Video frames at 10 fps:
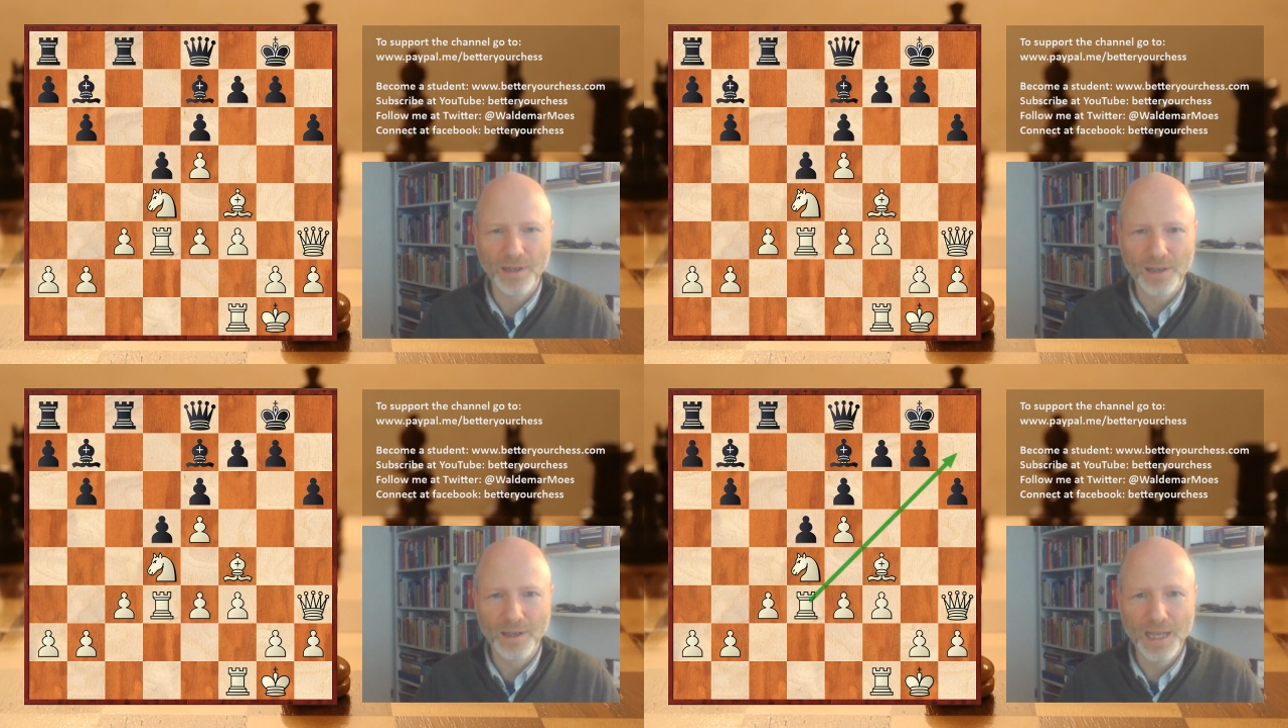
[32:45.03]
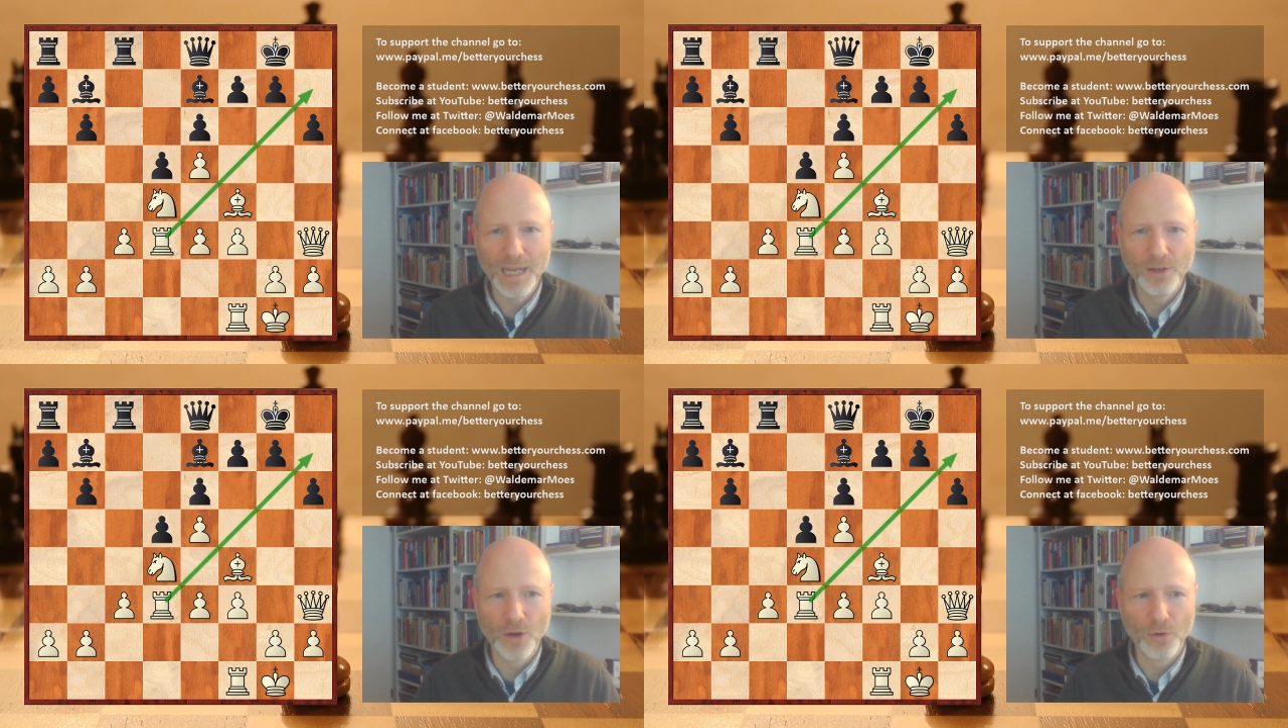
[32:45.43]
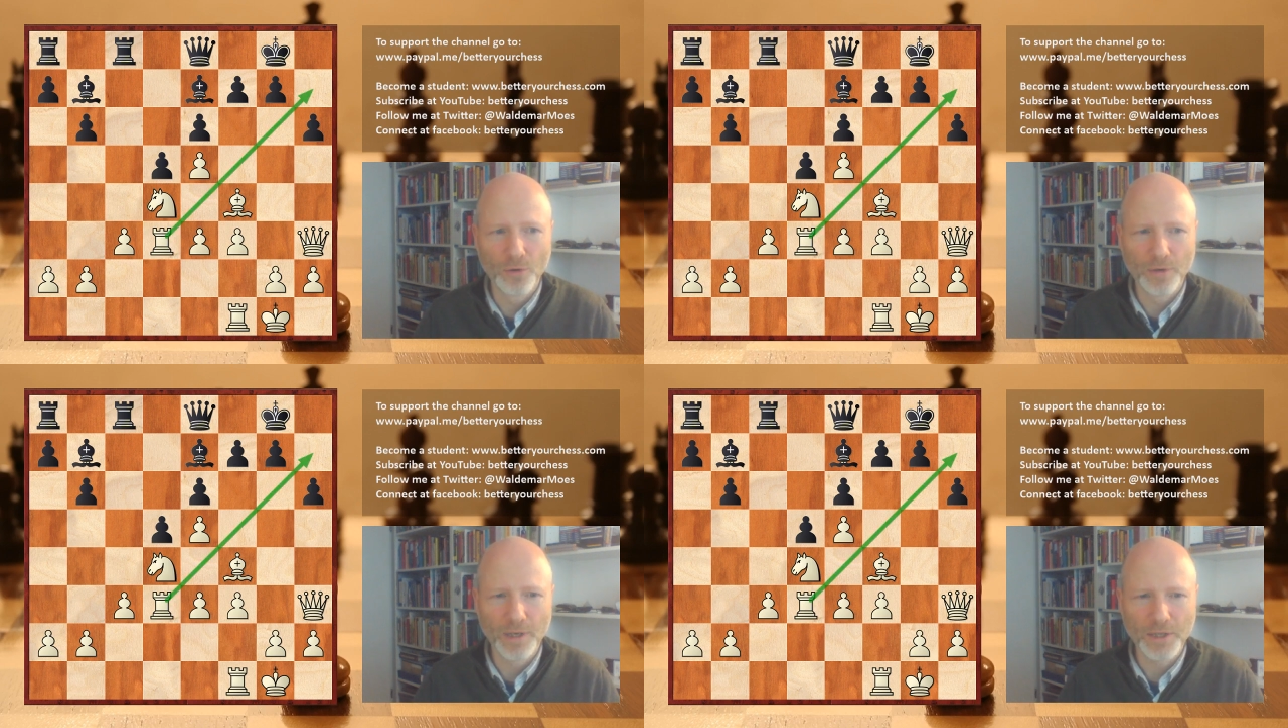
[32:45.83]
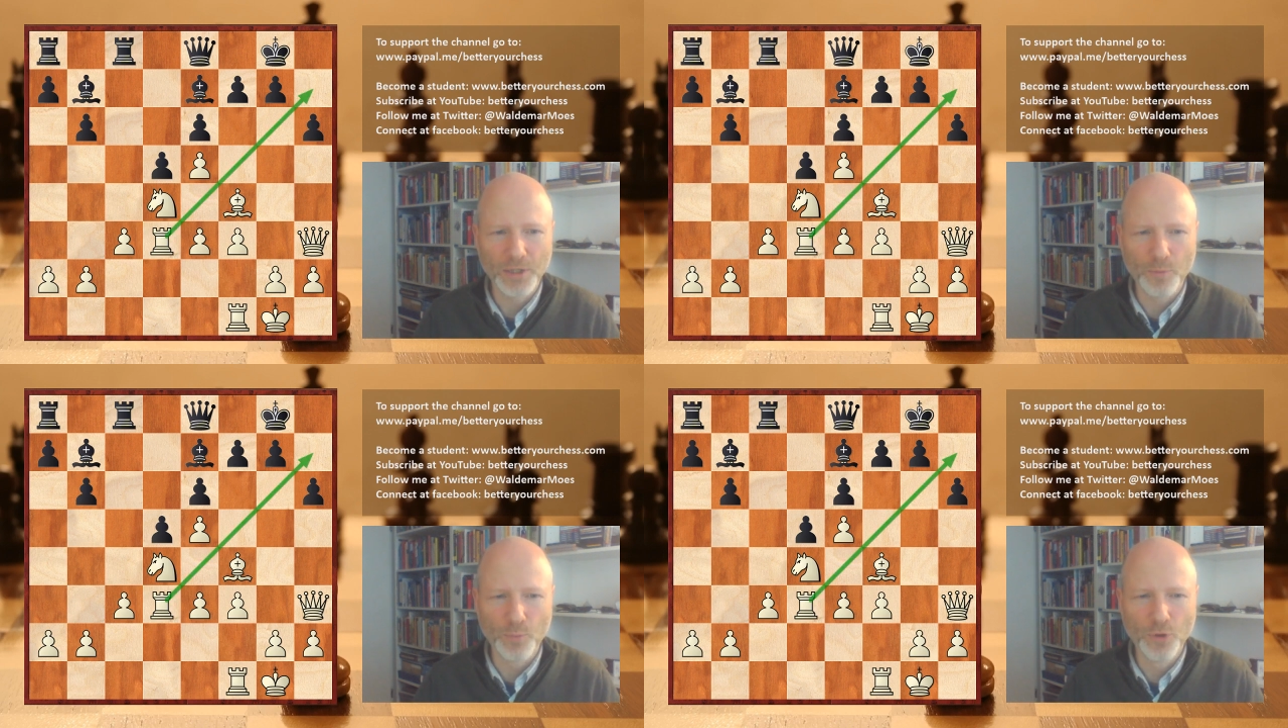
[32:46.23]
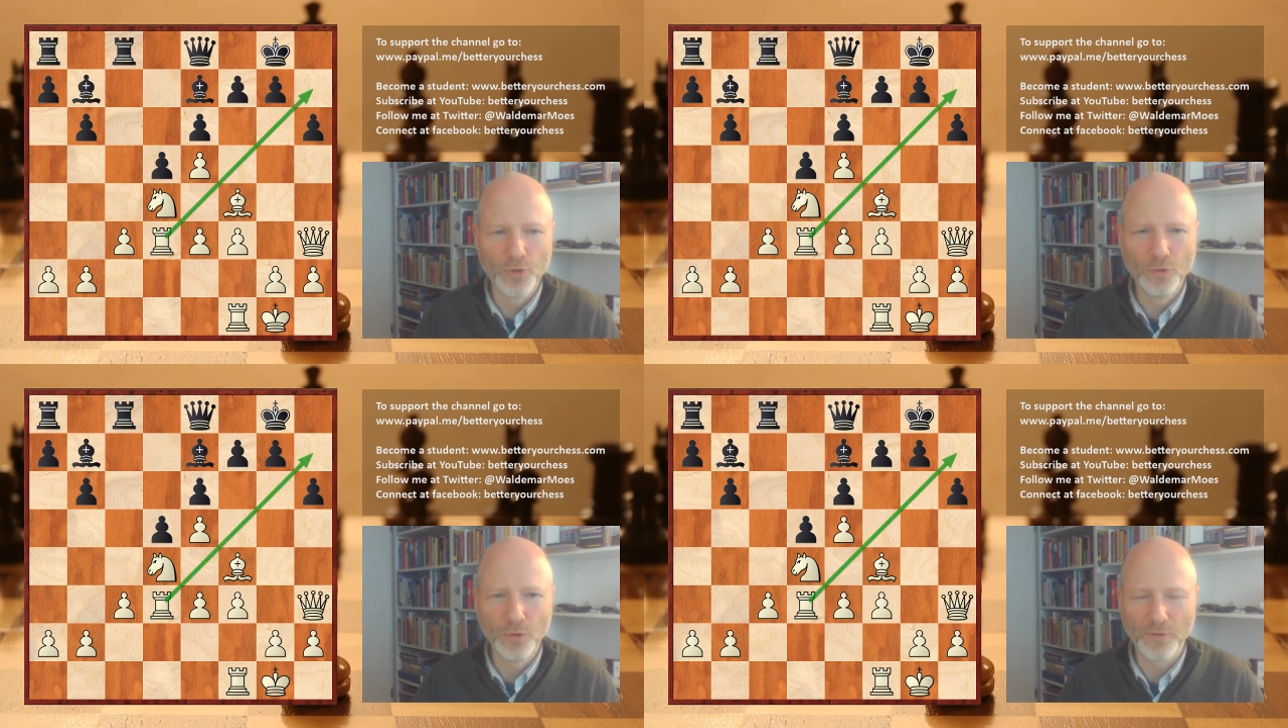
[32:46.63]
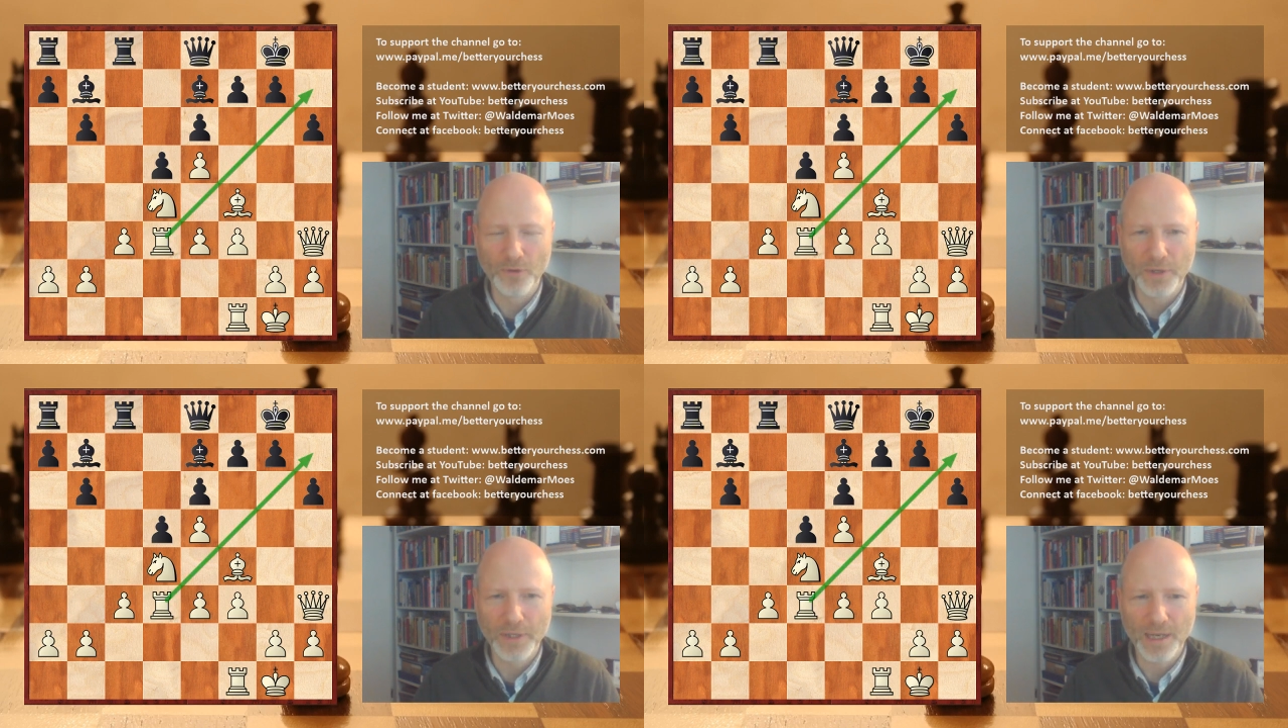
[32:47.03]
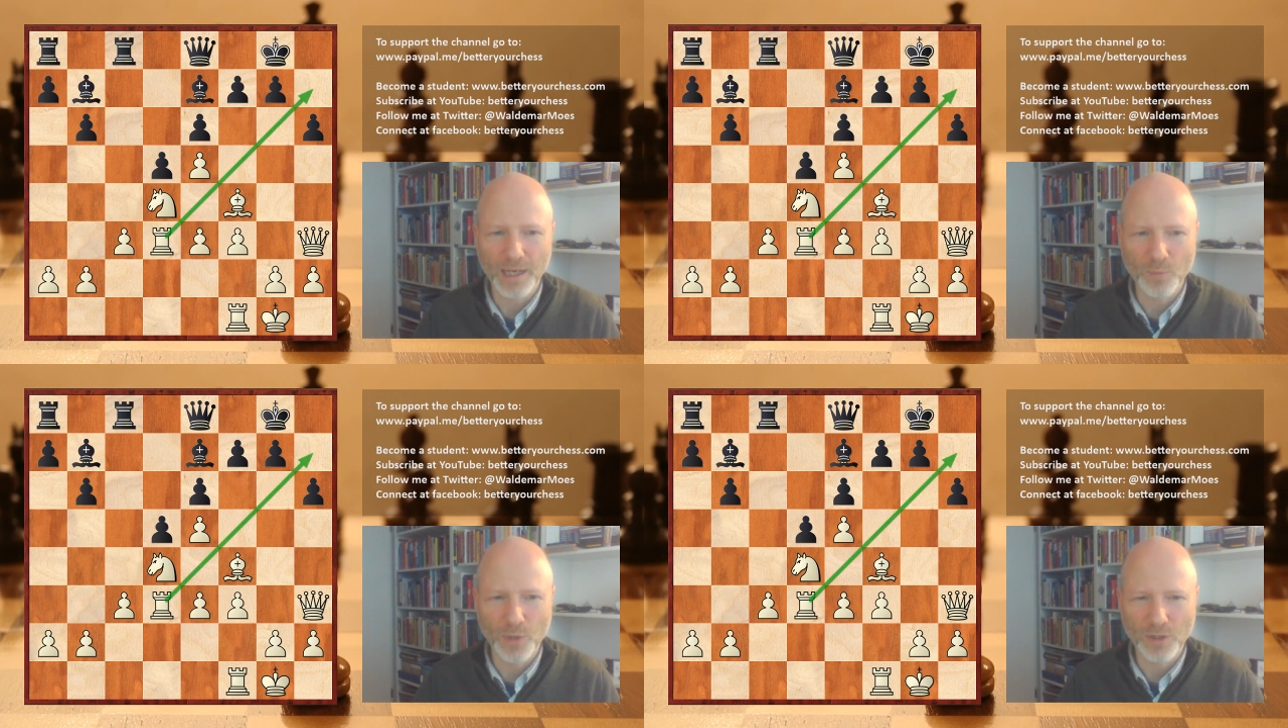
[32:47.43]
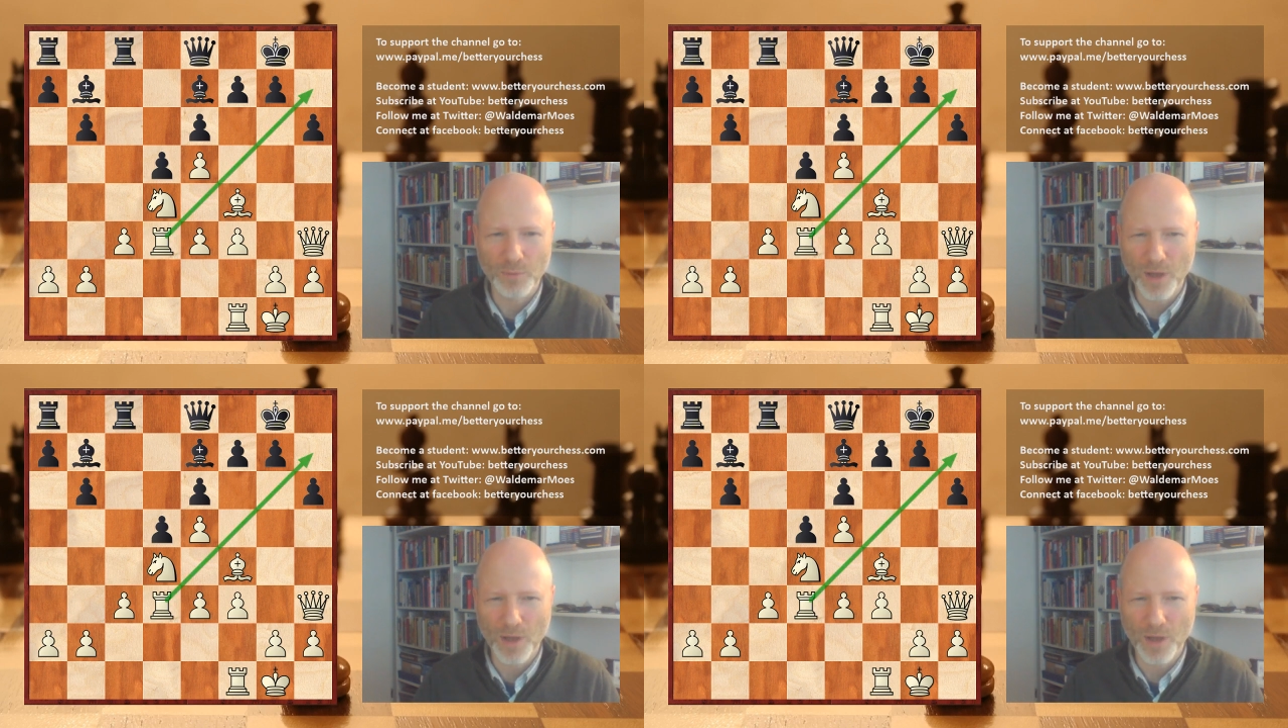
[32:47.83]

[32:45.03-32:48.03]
he no longer has the beautiful attacking bishop